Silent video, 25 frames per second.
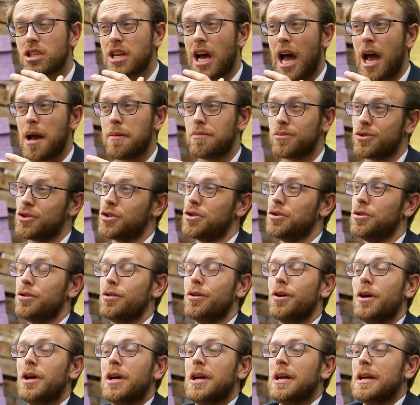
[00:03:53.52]
time
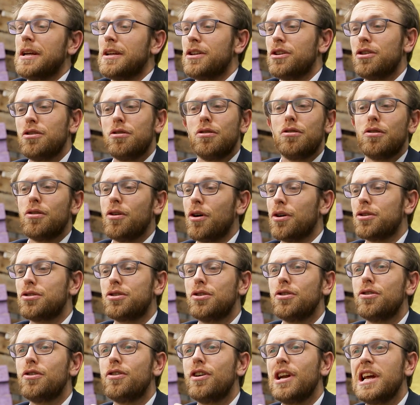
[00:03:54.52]
to
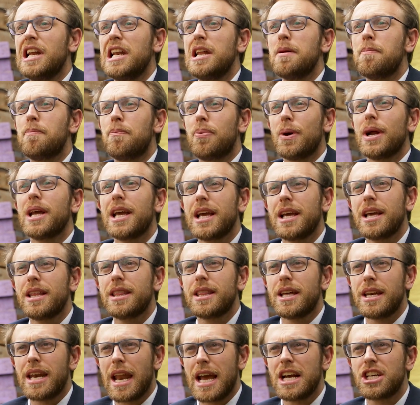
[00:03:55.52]
really bring
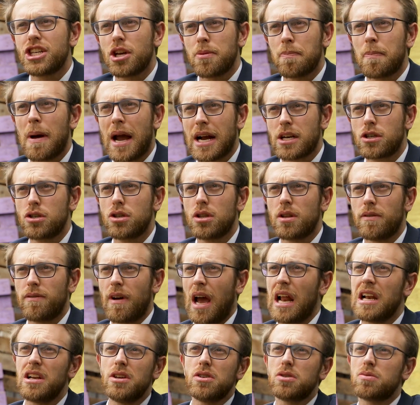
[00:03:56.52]
the nation back to the
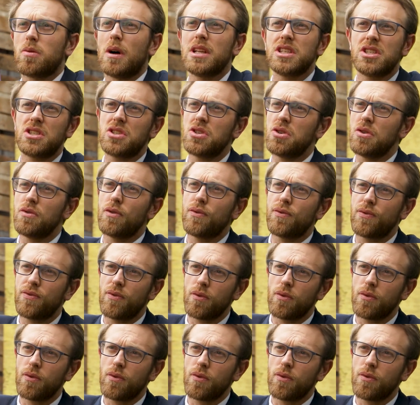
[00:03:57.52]
values once you